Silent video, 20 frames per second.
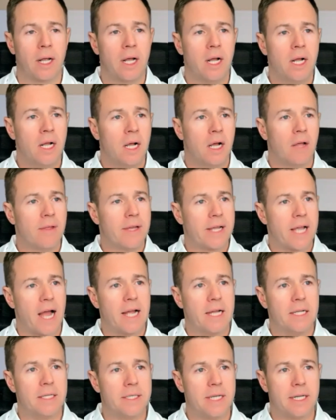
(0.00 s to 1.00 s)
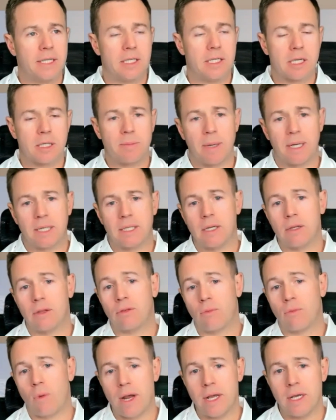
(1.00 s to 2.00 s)
I think ANZ is expecting
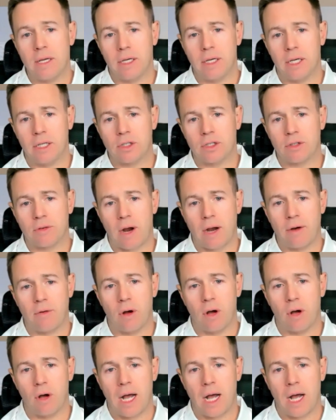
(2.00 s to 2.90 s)
3 interest rate